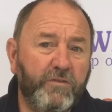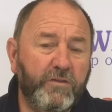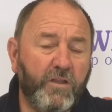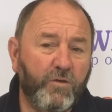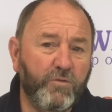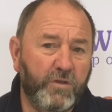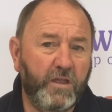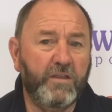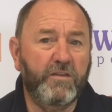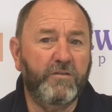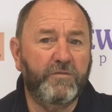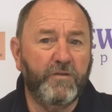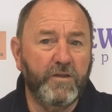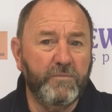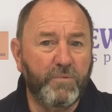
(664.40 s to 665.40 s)
if you don't get
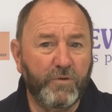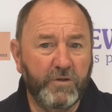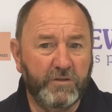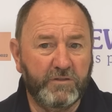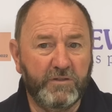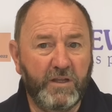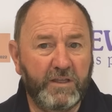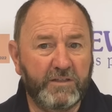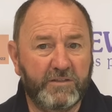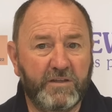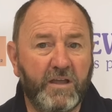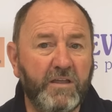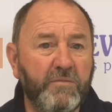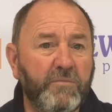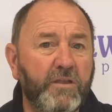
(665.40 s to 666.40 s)
your three points next
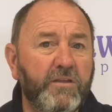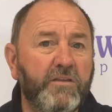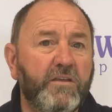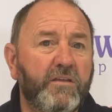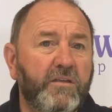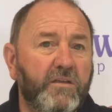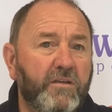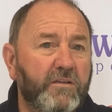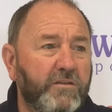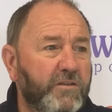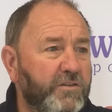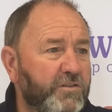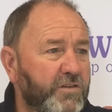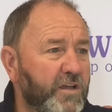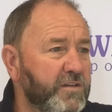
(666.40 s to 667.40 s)
game then you
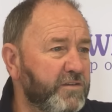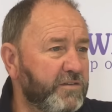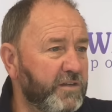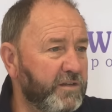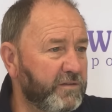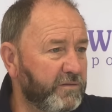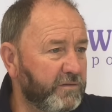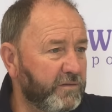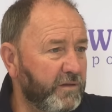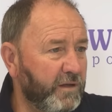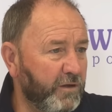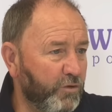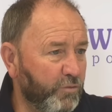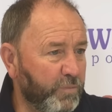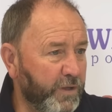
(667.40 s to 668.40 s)
you're chasing a
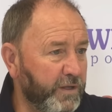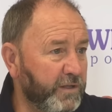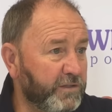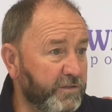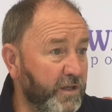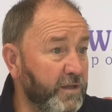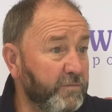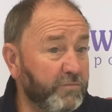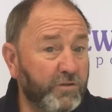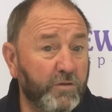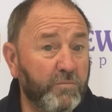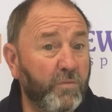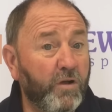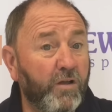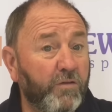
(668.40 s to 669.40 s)
little bit the teams
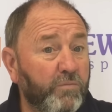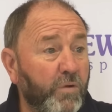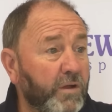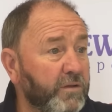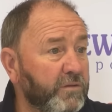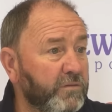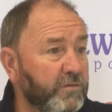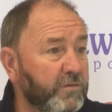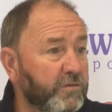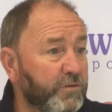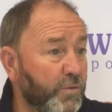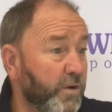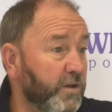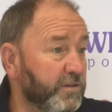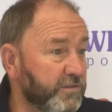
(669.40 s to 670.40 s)
that might have won
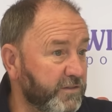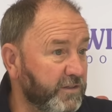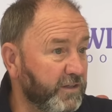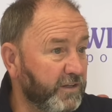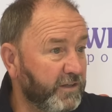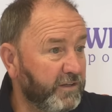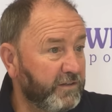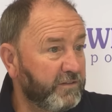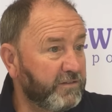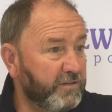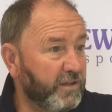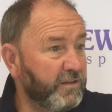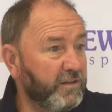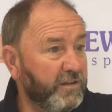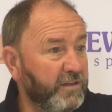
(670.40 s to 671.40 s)
twice
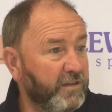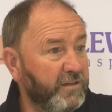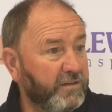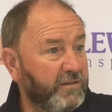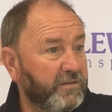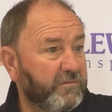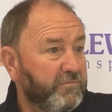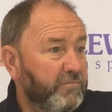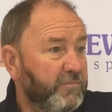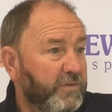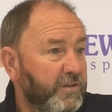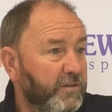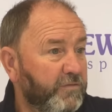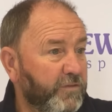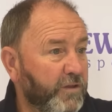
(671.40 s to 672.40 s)
suddenly
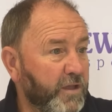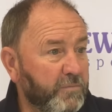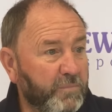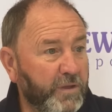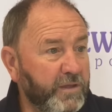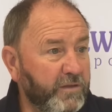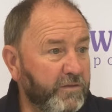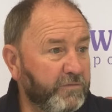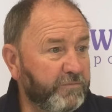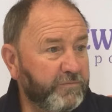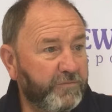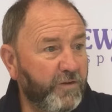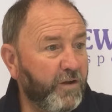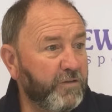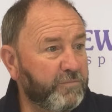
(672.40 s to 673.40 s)
if you get beat you're
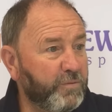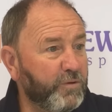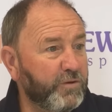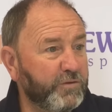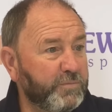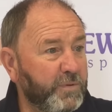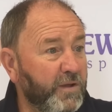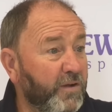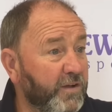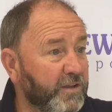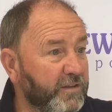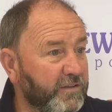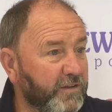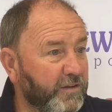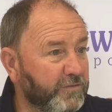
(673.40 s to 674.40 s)
five points
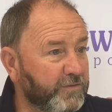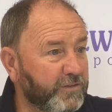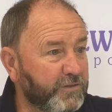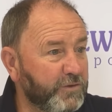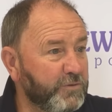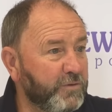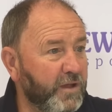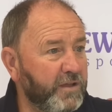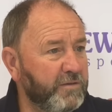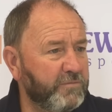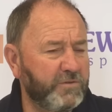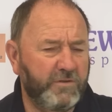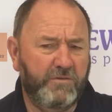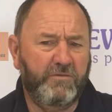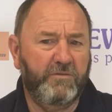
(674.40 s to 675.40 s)
behind after two
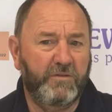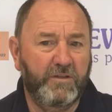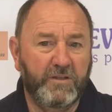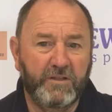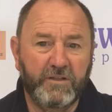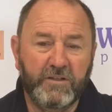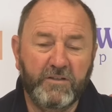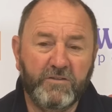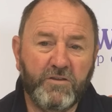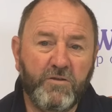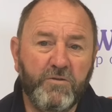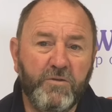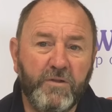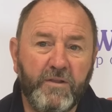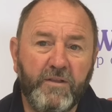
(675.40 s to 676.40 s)
games
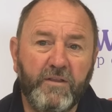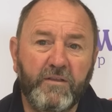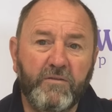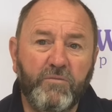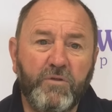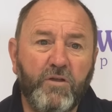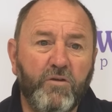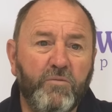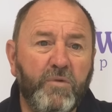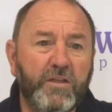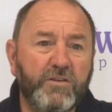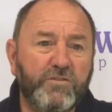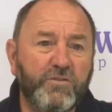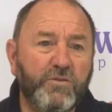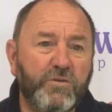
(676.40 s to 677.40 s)
so we got to
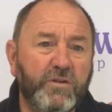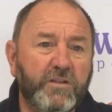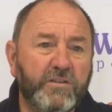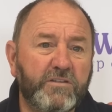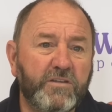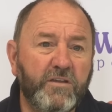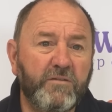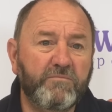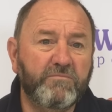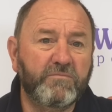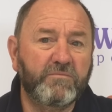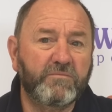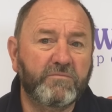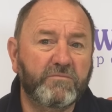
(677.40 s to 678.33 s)
make sure that um,